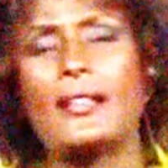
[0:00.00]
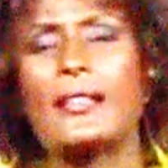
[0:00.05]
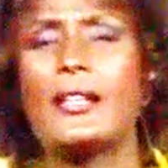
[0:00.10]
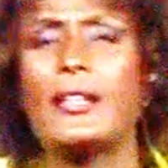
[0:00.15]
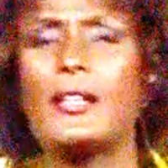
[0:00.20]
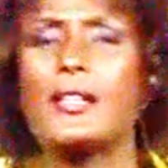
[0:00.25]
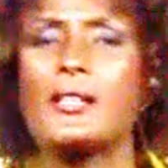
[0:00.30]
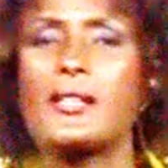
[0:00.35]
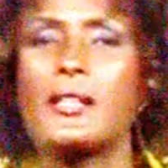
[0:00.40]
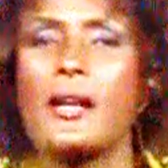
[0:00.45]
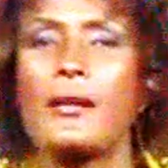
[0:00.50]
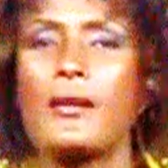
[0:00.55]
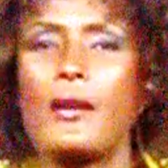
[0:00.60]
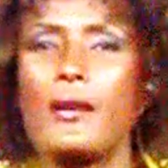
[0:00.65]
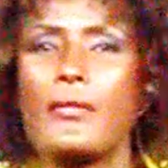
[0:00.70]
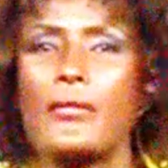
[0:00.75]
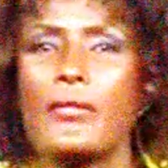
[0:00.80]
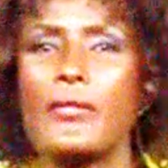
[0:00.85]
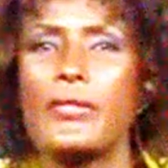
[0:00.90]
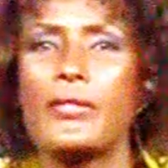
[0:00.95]
I think it's
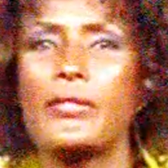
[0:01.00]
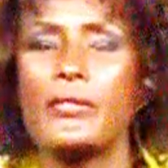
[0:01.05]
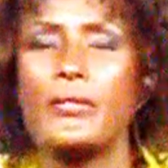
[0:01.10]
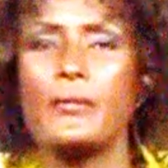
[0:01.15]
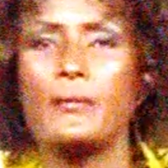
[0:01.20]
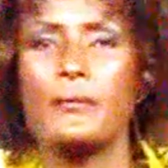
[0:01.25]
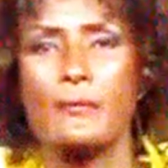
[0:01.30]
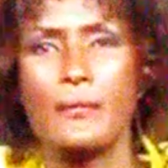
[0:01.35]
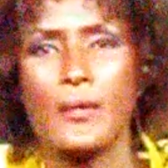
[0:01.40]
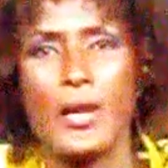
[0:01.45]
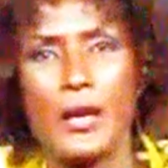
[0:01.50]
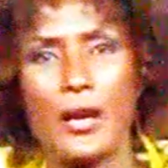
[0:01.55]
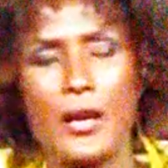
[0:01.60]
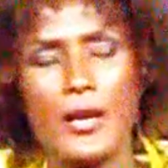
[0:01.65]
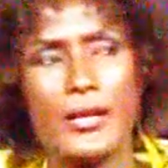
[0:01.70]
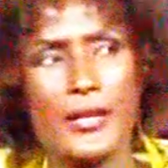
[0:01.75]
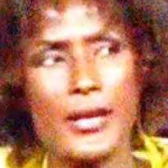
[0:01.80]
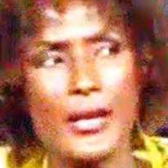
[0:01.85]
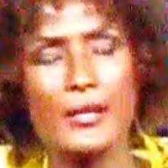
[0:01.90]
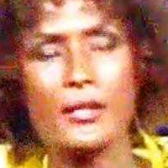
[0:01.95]

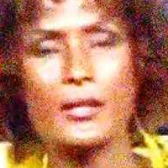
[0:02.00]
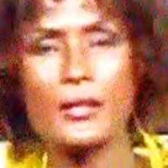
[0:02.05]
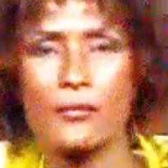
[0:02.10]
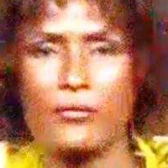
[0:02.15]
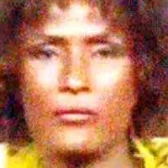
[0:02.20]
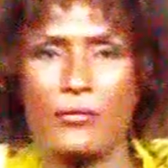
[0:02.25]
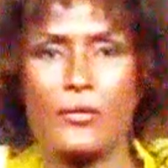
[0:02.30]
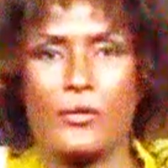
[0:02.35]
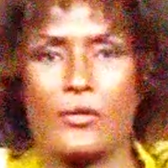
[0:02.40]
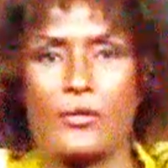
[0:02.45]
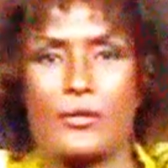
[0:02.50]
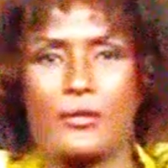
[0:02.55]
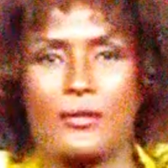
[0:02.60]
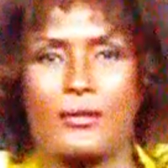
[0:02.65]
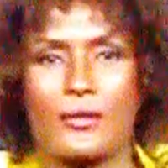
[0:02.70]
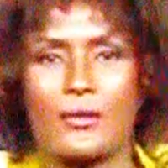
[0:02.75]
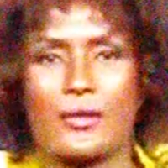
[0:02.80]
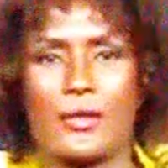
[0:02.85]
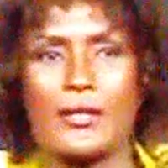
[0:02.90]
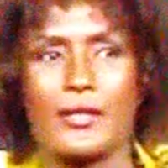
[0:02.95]
yes, of course,
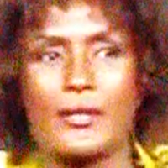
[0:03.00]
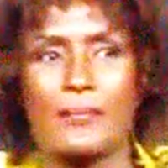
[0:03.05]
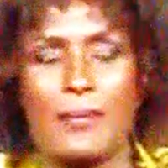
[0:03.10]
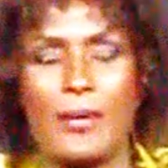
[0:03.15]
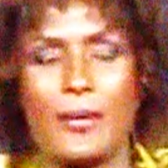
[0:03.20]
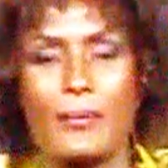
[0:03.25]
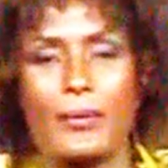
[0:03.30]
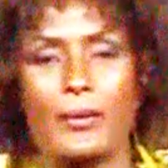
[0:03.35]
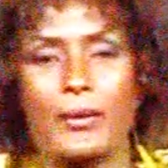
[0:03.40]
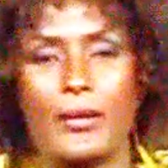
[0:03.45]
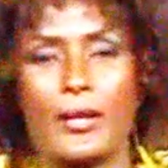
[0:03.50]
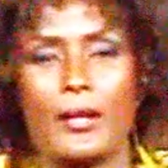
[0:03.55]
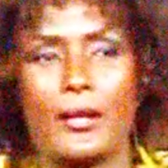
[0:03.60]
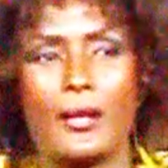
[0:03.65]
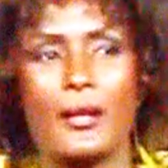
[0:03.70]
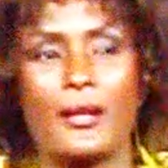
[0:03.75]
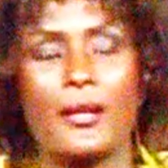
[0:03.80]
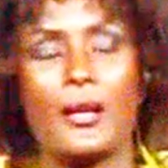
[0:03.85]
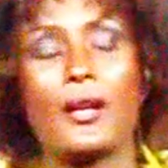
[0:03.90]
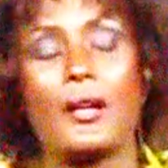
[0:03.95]
it's people.
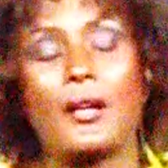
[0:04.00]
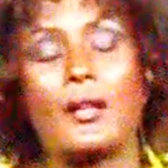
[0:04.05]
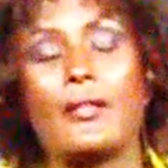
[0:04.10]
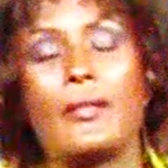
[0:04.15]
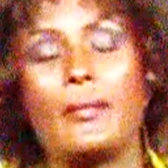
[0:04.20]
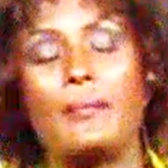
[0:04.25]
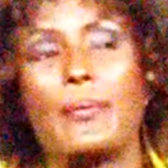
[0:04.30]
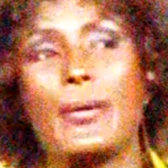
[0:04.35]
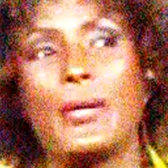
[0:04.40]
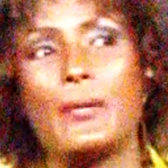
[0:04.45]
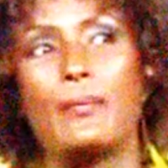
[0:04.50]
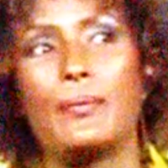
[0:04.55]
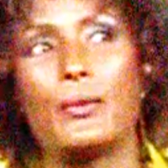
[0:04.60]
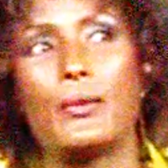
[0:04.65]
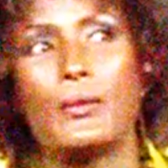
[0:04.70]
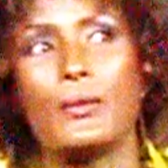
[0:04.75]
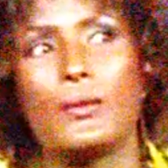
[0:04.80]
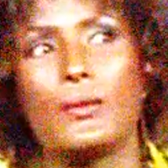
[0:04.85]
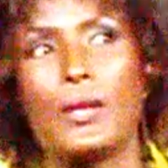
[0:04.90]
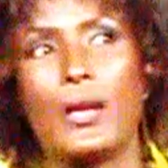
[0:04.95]
The
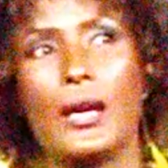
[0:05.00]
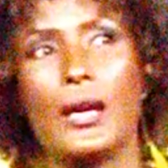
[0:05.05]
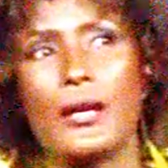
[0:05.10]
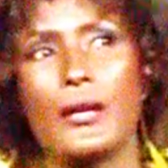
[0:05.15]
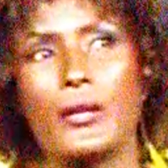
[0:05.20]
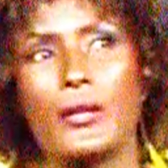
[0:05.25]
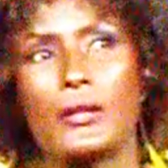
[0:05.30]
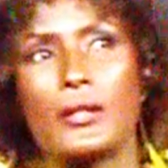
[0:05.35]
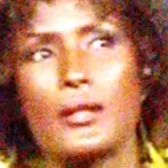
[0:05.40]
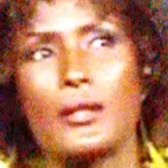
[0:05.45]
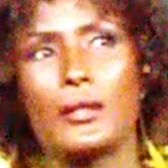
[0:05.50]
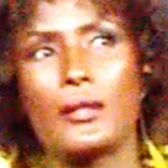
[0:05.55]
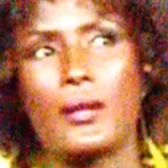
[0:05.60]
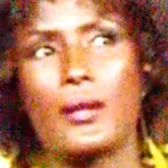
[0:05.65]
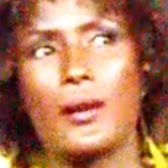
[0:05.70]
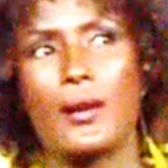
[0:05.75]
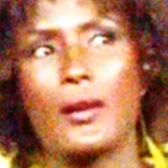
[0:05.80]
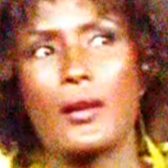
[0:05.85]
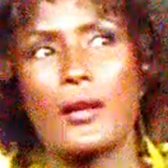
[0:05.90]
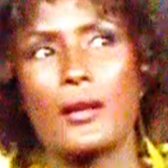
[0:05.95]
people are not.
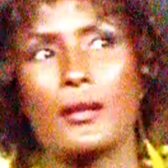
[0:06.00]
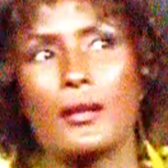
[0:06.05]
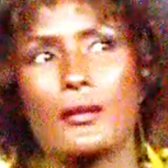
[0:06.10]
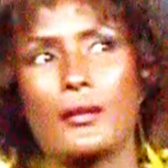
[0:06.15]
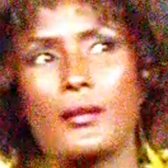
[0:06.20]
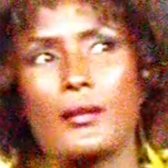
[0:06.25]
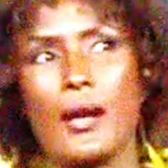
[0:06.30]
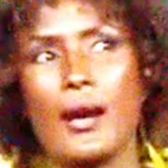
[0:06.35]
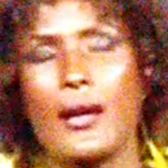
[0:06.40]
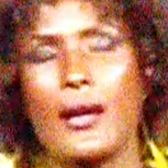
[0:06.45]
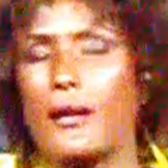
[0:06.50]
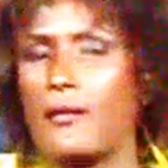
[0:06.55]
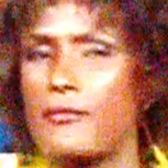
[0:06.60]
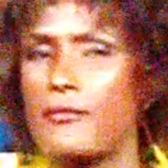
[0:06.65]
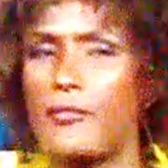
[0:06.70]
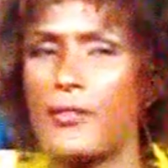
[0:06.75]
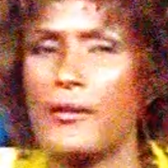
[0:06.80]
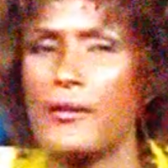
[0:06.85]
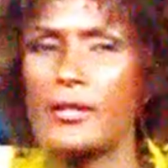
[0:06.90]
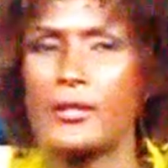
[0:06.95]
I am
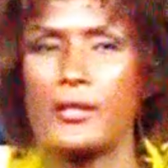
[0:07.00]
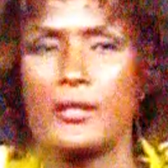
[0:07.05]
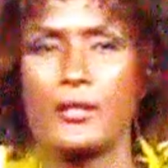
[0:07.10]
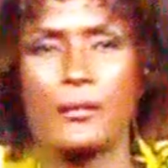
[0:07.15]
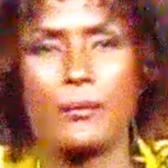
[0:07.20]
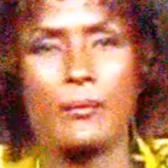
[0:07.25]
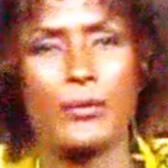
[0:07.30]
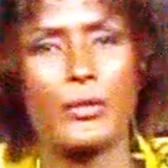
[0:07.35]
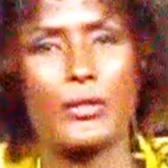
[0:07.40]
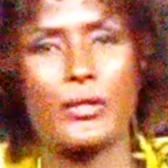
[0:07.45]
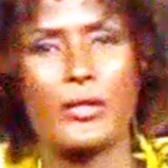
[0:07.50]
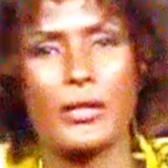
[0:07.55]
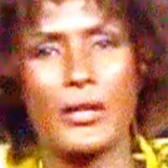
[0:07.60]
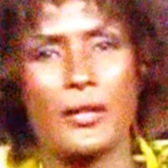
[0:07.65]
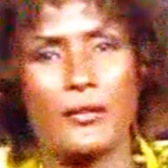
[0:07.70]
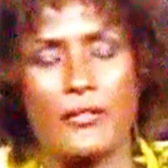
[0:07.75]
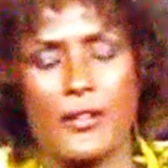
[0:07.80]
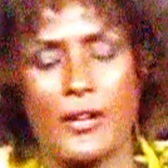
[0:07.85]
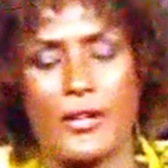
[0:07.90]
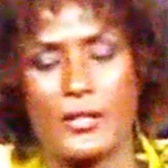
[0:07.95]
very disappointed,
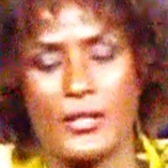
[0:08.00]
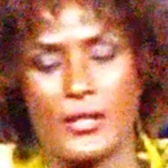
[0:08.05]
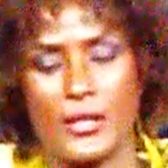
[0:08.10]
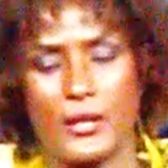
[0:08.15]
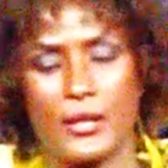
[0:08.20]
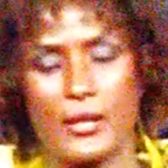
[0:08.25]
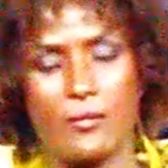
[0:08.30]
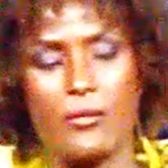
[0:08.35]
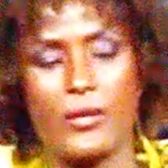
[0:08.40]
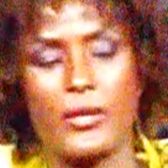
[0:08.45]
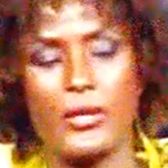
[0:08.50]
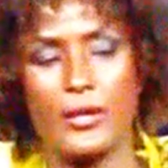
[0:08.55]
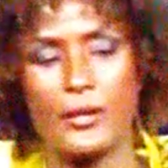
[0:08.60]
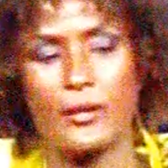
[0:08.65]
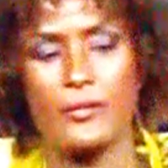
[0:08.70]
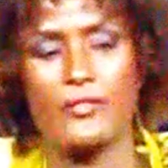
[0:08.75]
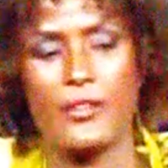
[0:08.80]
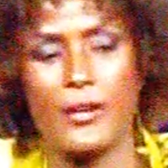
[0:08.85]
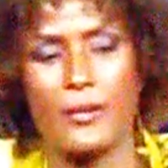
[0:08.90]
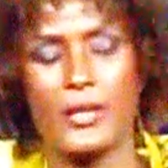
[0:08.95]
if
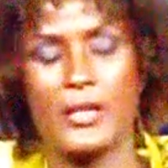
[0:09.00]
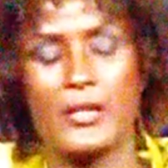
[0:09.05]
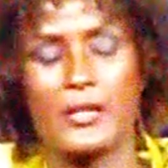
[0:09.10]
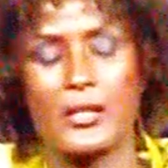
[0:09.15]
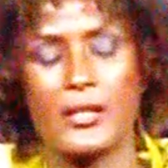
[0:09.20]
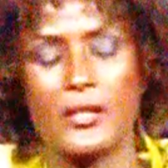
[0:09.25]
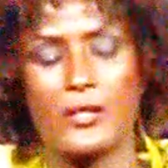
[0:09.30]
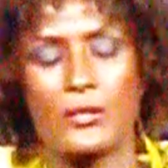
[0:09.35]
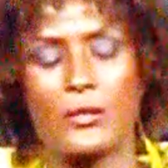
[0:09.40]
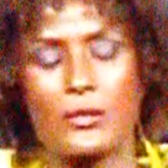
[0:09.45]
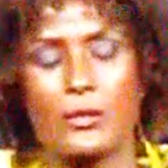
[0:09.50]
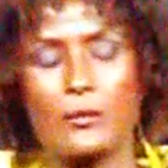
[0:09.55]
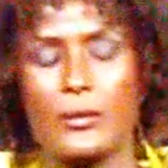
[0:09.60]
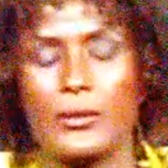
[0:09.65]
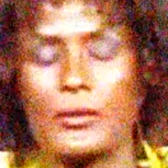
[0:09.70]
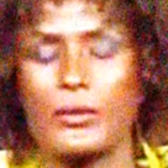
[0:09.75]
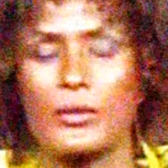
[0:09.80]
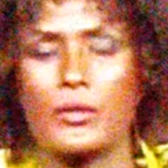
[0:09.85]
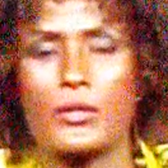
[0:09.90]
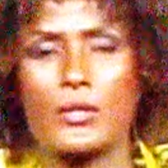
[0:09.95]
I may say so,
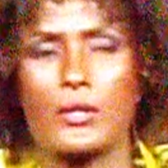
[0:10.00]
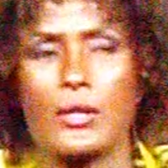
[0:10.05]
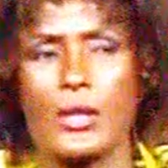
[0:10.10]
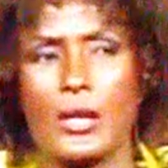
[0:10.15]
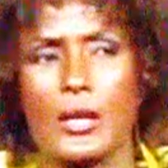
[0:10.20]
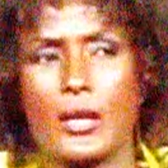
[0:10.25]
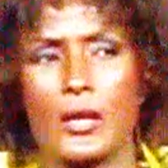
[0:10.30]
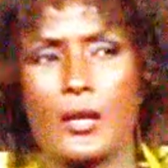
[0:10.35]
because